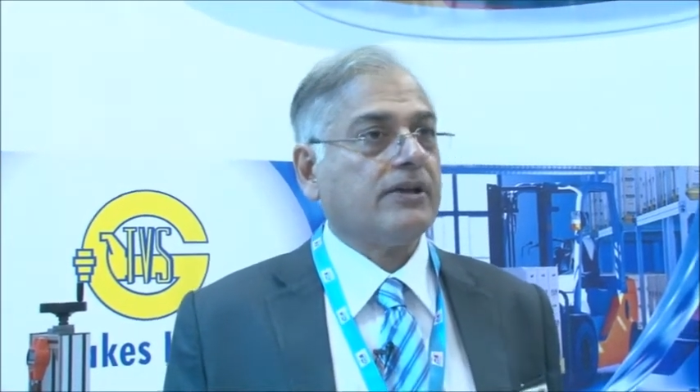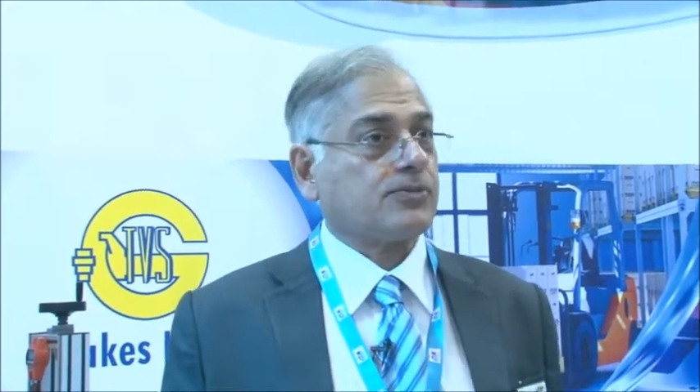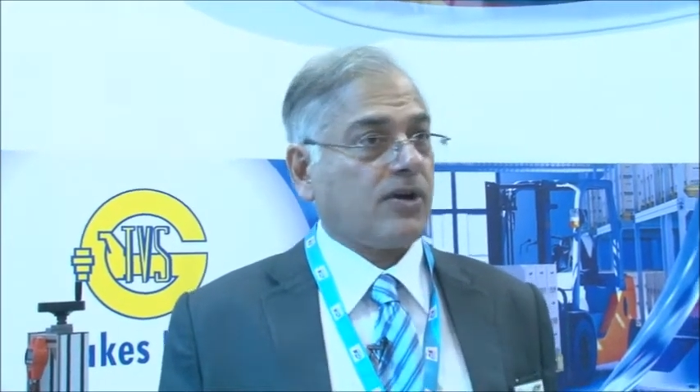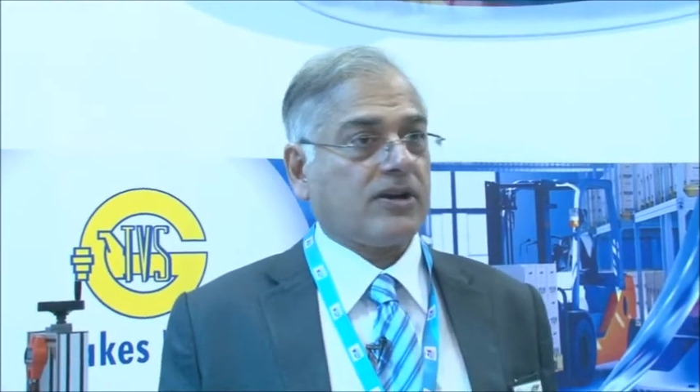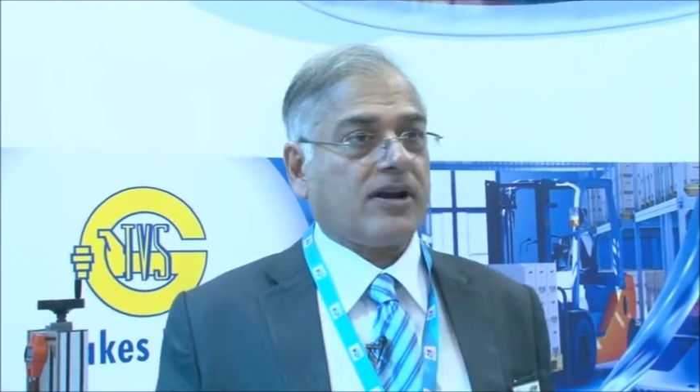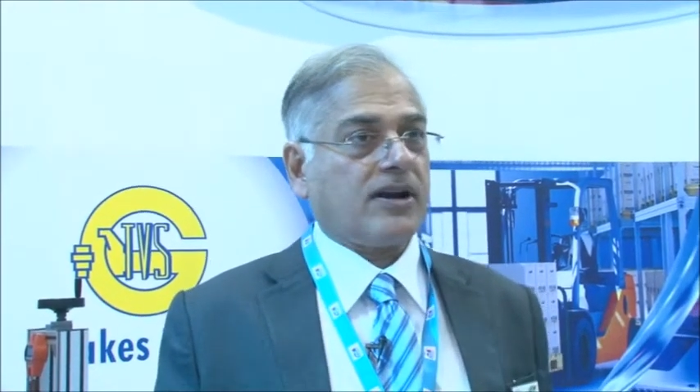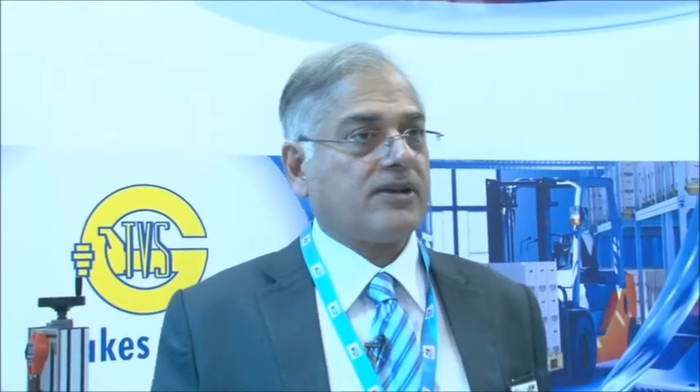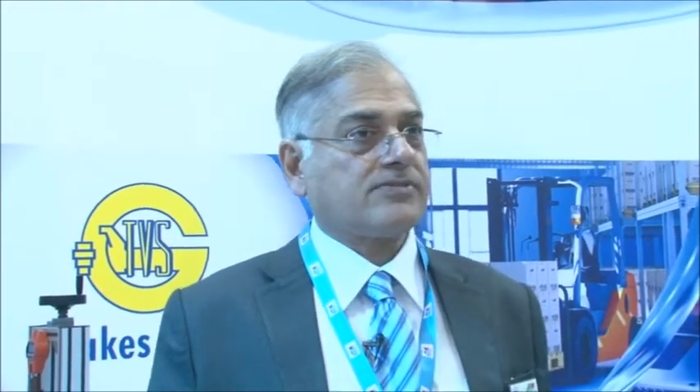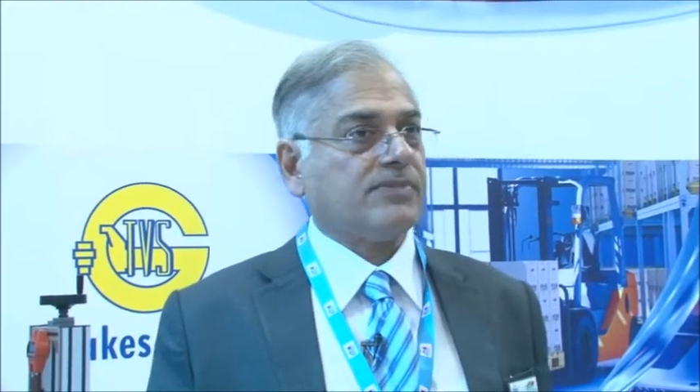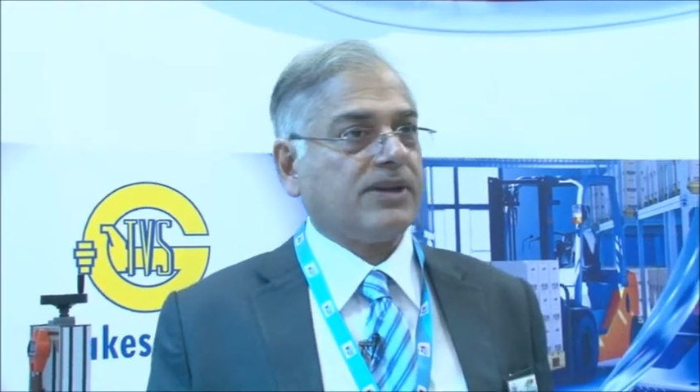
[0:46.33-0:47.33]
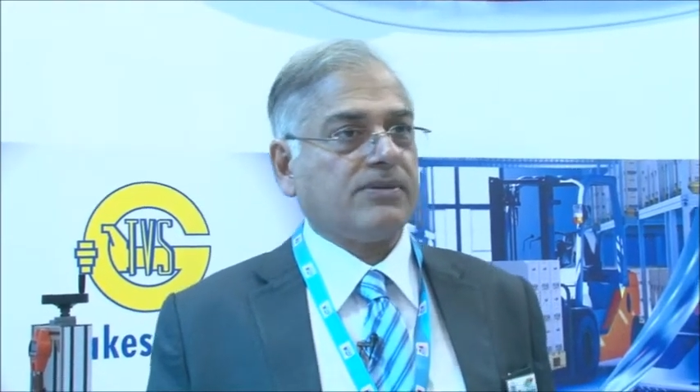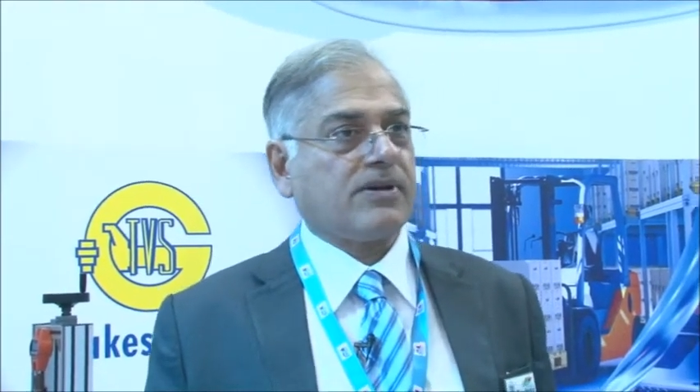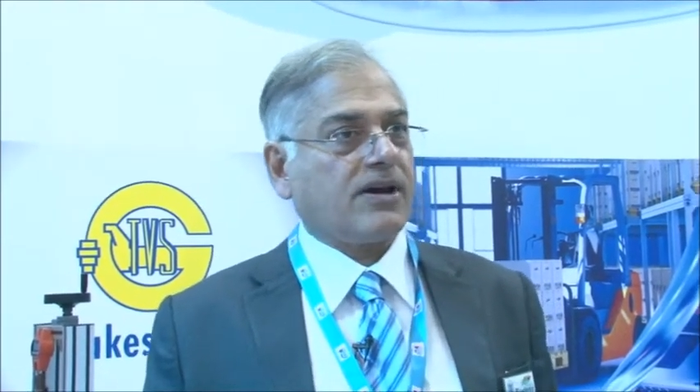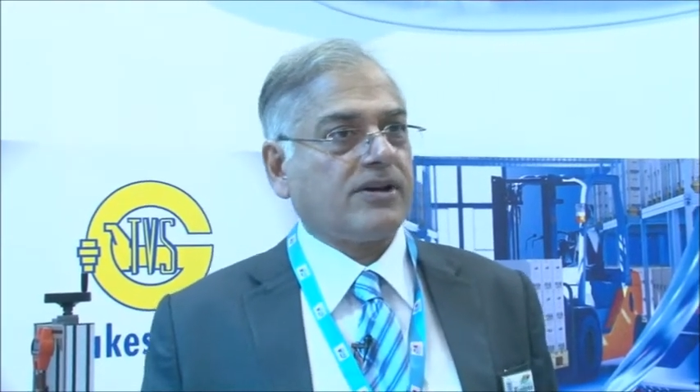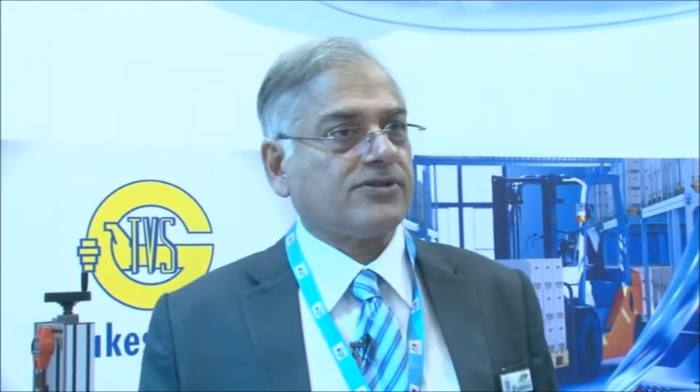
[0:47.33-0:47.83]
small cars, medium
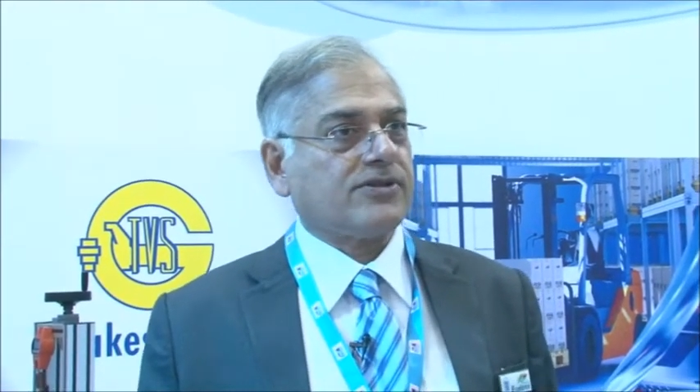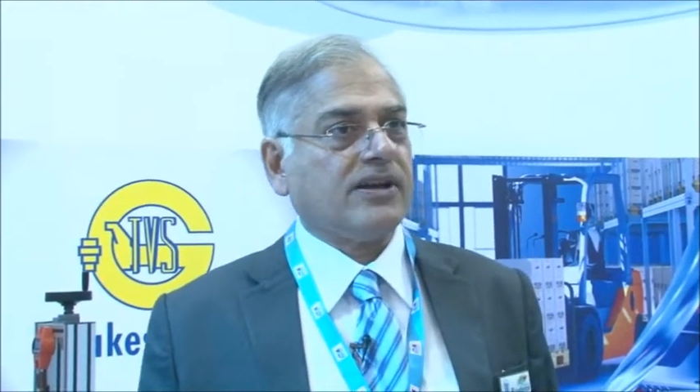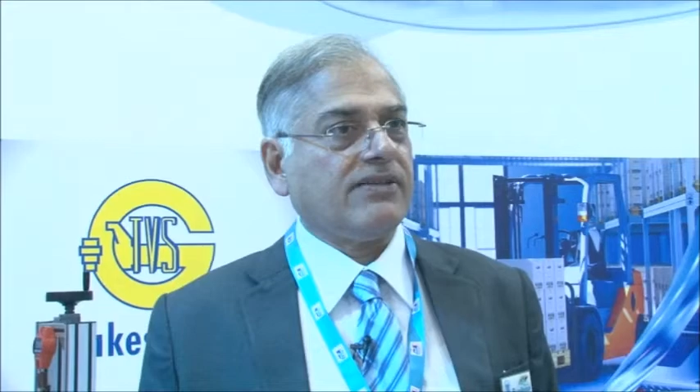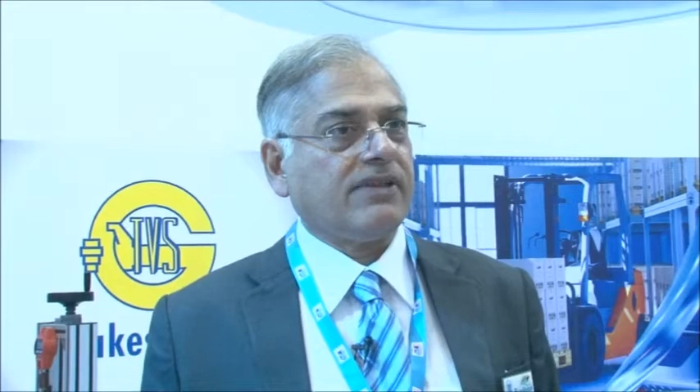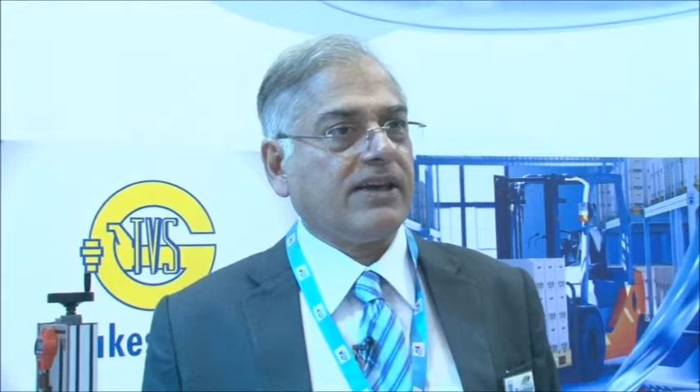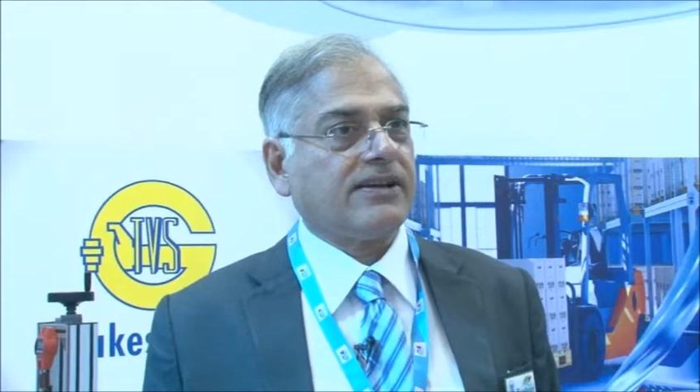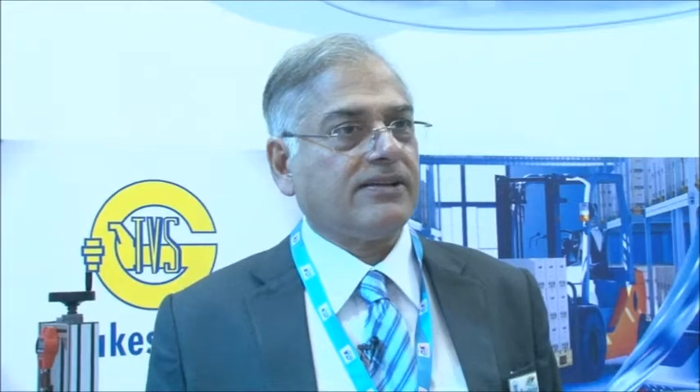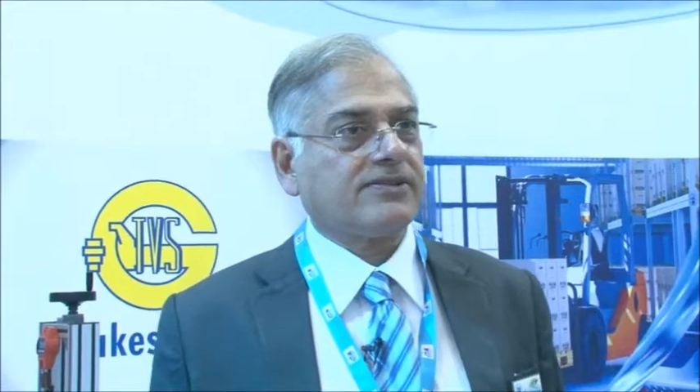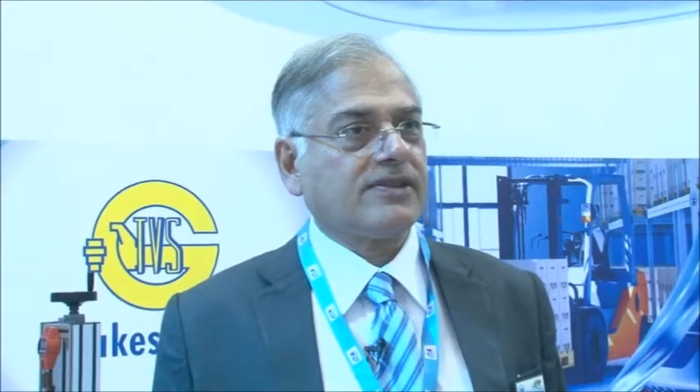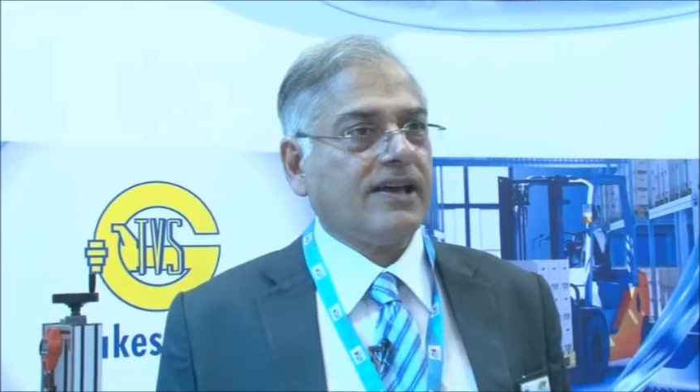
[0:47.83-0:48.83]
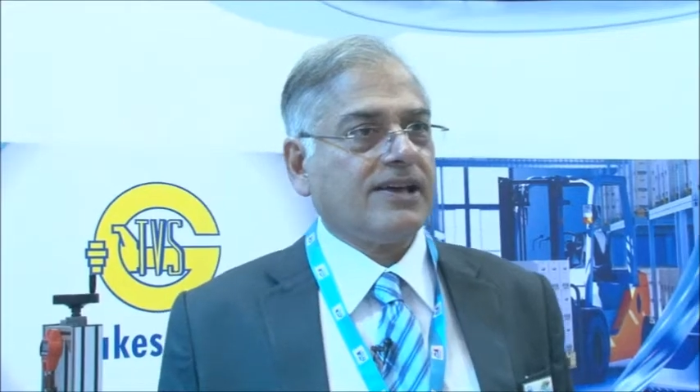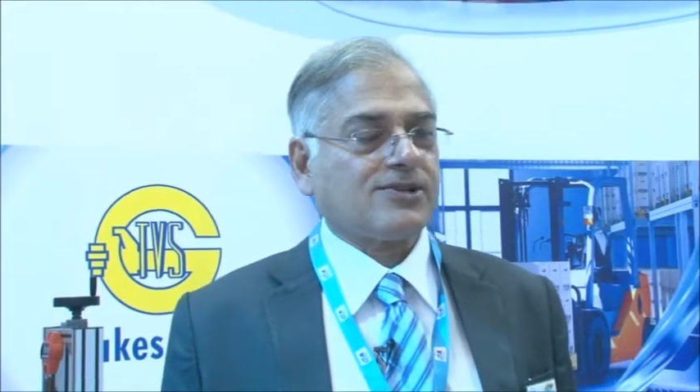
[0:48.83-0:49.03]
cars, utility vehicles.